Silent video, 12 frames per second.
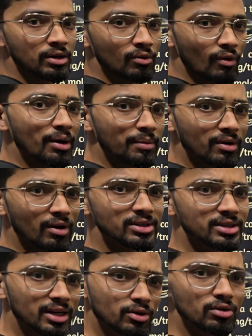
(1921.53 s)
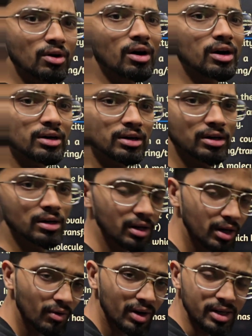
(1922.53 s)
Why? Because they do not
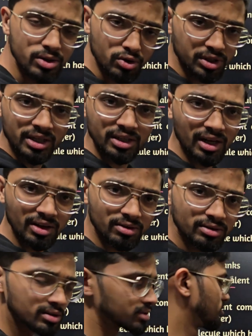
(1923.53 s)
even dissociate the ions.